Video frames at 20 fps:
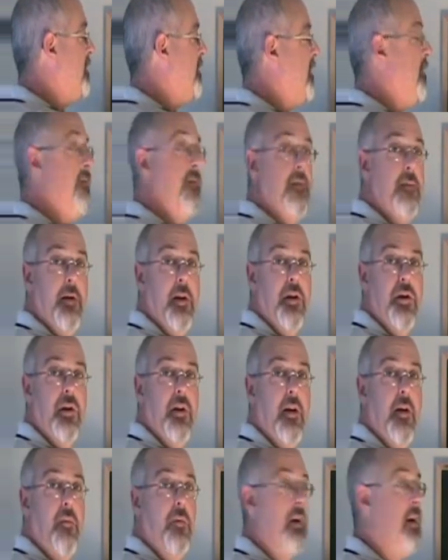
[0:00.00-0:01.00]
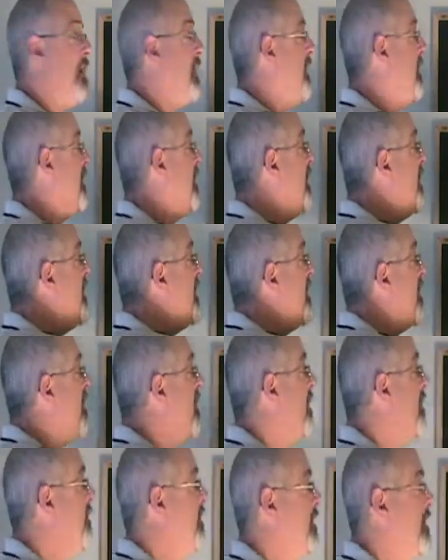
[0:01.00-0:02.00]
information that we need are
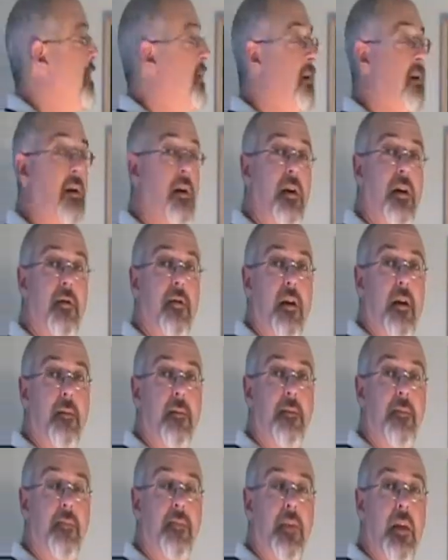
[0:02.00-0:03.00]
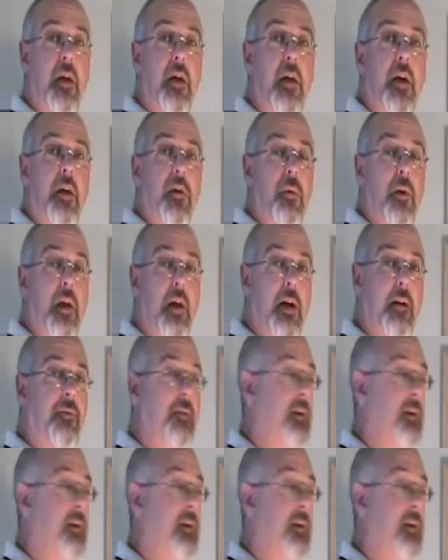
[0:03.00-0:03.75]
given in the diagram. We have to